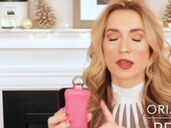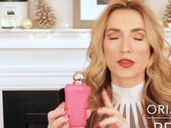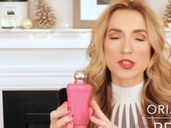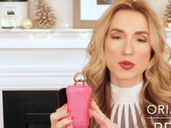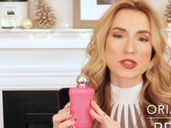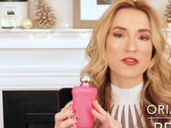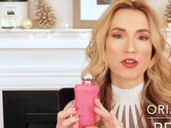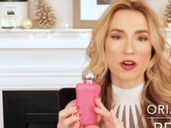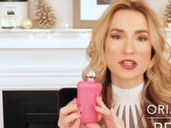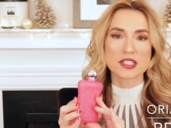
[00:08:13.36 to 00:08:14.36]
This one's
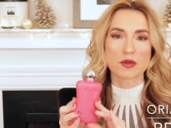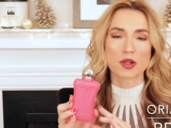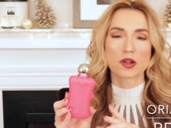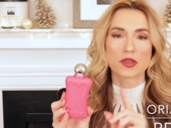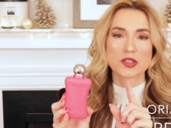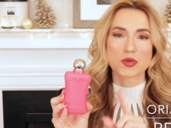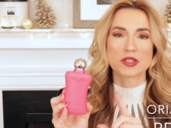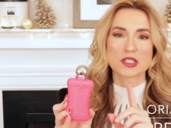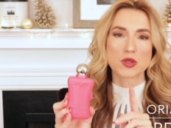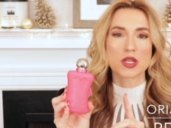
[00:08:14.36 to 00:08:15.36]
very similar. This
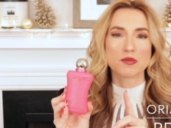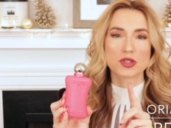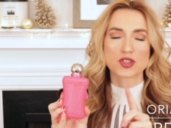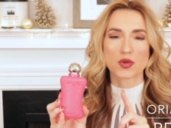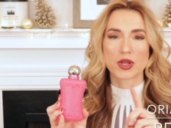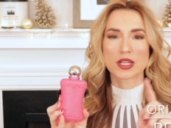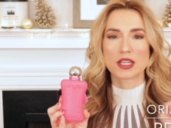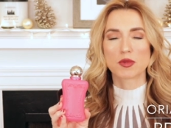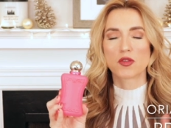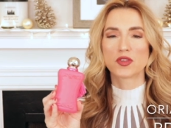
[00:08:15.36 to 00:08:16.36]
one is in between
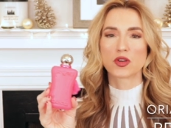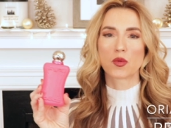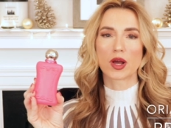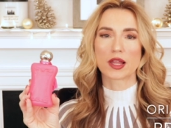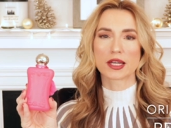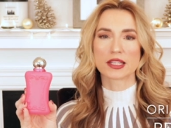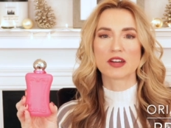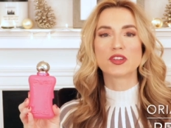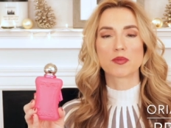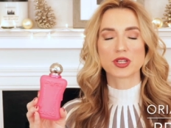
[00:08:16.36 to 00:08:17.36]
Guimauve de Noël and
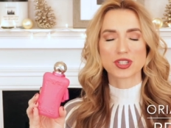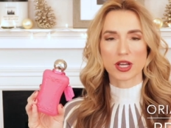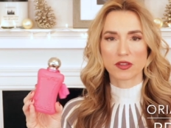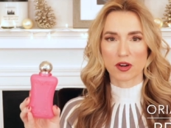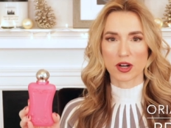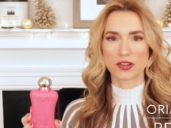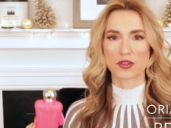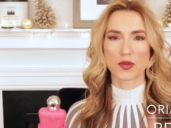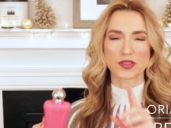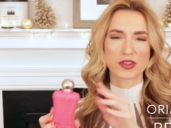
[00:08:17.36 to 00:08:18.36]
Love Don't Be Shy. There are
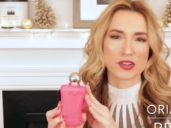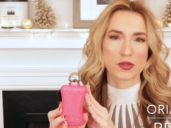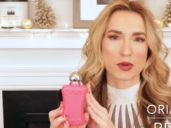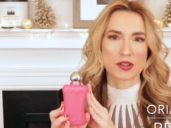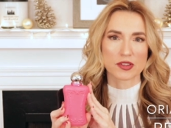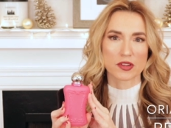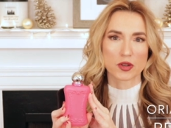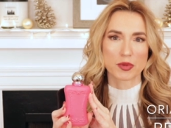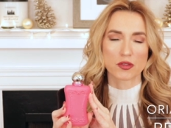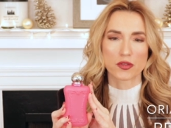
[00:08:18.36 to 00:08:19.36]
differences. This one is a
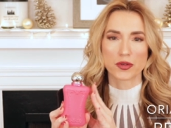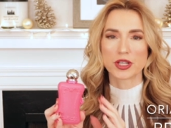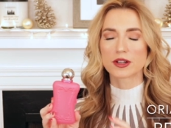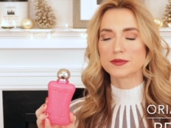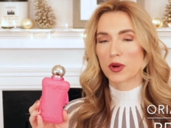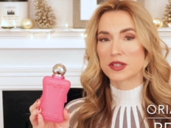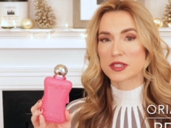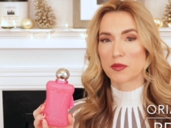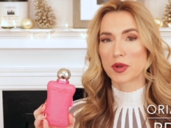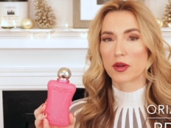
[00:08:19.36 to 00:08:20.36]
little bit fruitier,
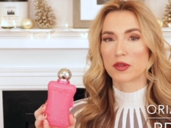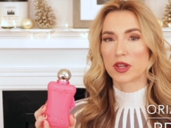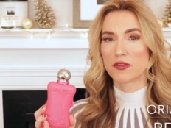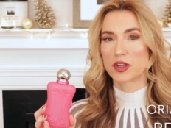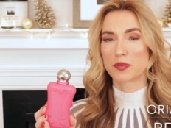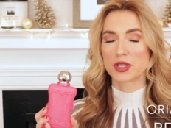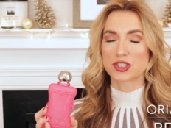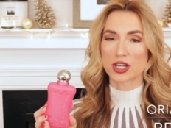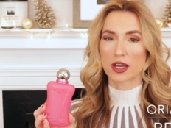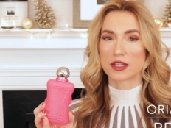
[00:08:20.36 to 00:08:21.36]
whereas Love Don't, Love Don't Be
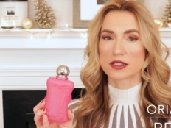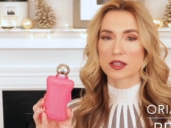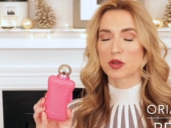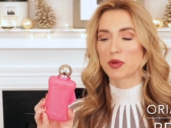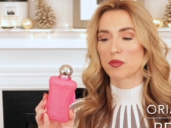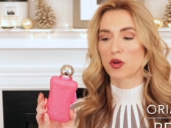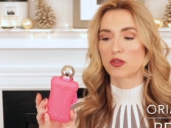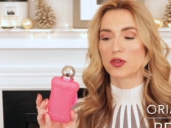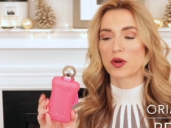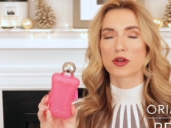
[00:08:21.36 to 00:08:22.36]
Shy is a little bit more
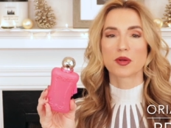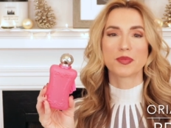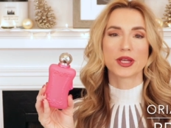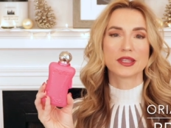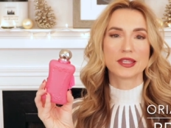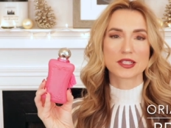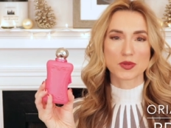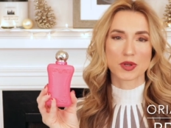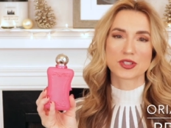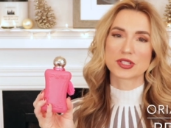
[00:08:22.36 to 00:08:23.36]
floral, but this
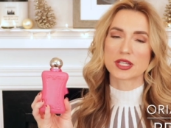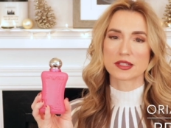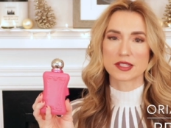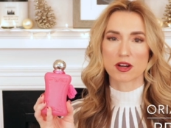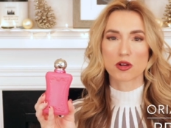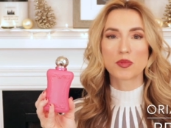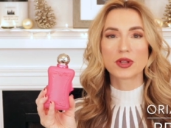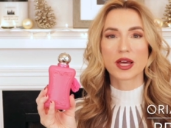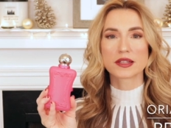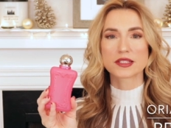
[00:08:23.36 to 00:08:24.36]
one just has terrible
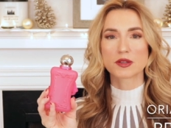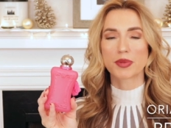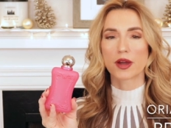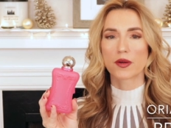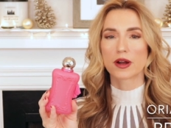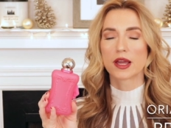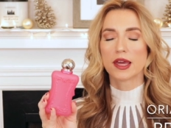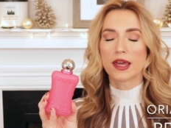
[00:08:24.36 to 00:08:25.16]
lasting power.